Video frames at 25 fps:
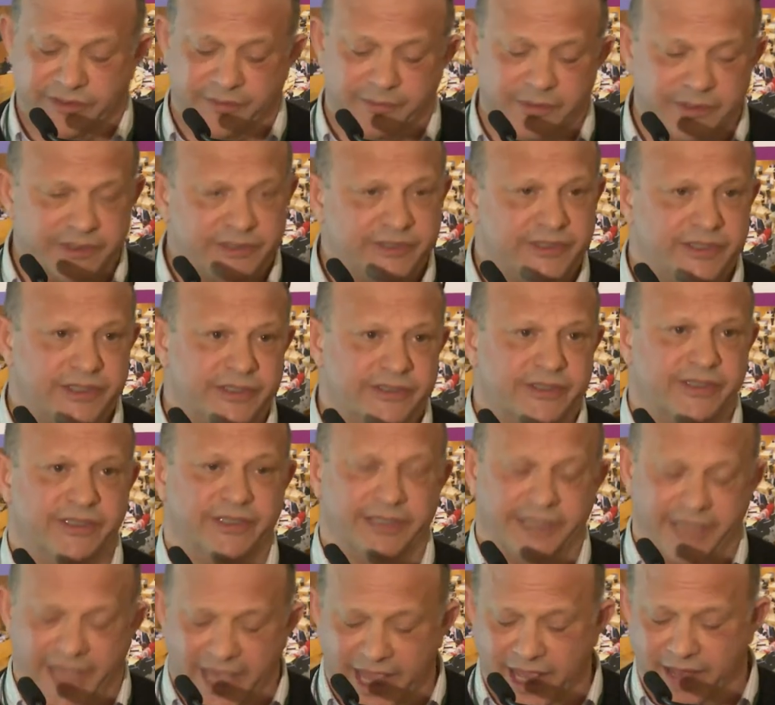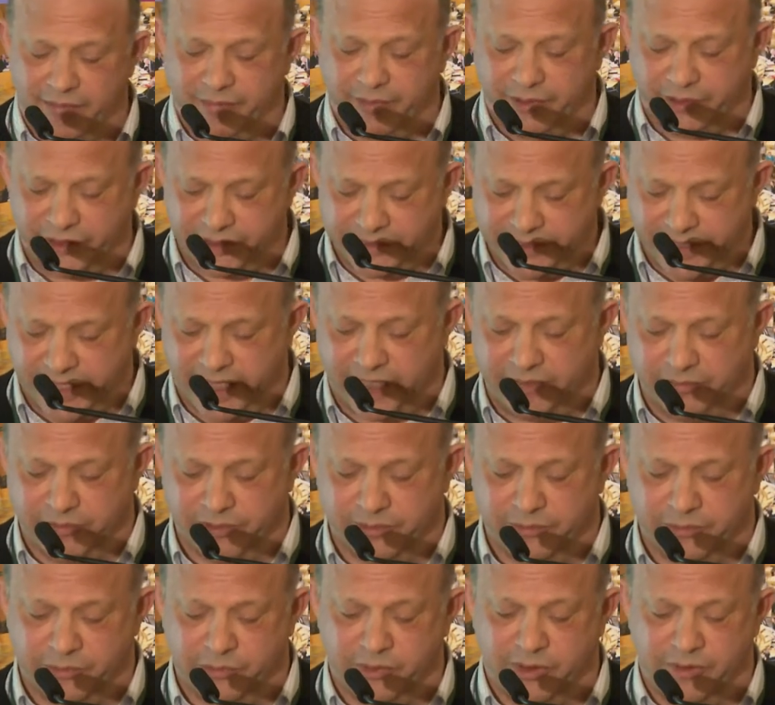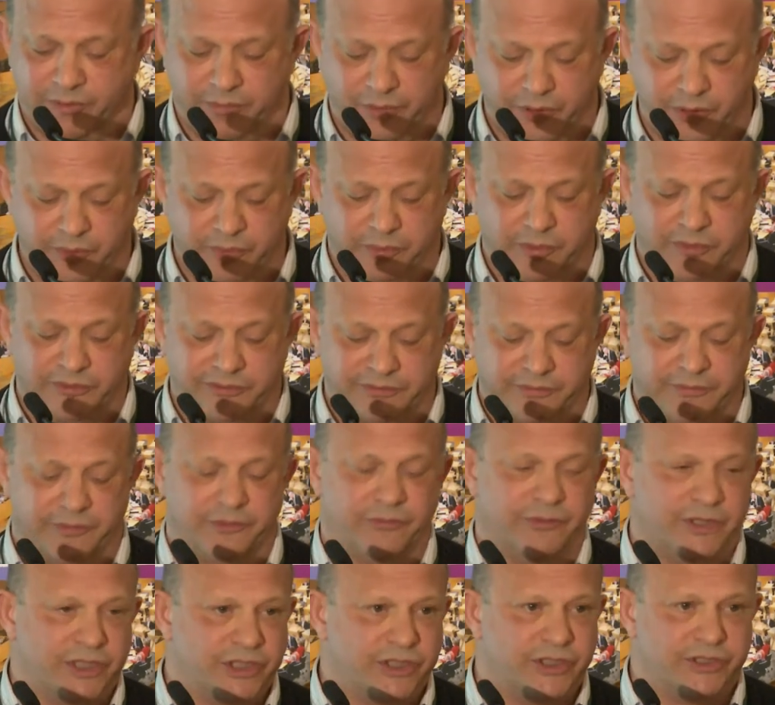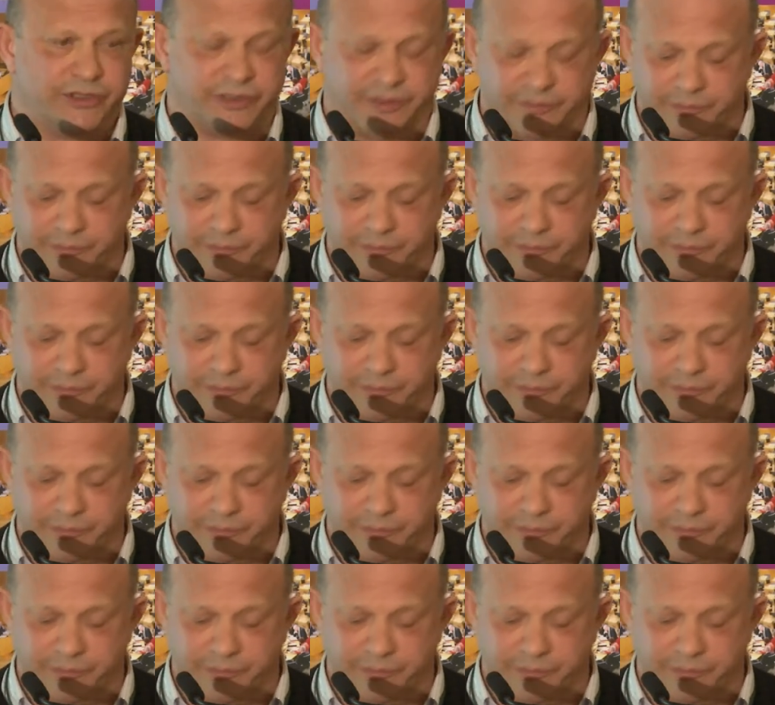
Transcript: a persistent gap in attainment between pupils from the richest